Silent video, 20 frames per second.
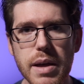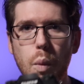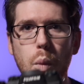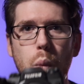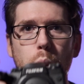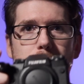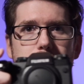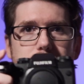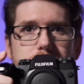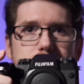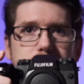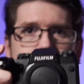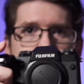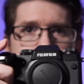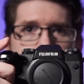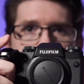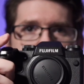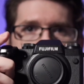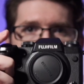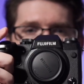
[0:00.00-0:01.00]
When this
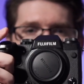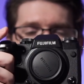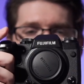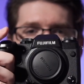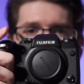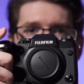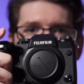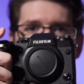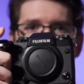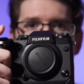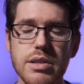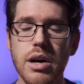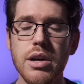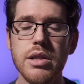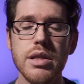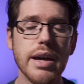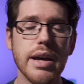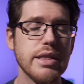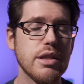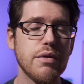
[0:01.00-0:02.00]
camera was released,
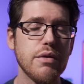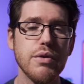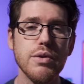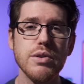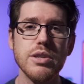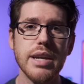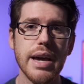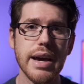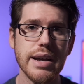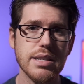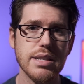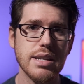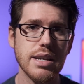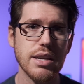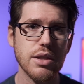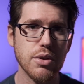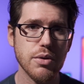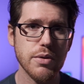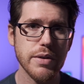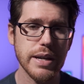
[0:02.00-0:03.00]
unlike the Fuji
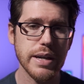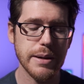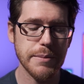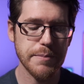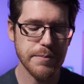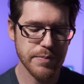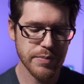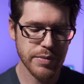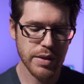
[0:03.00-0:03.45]
X-T3,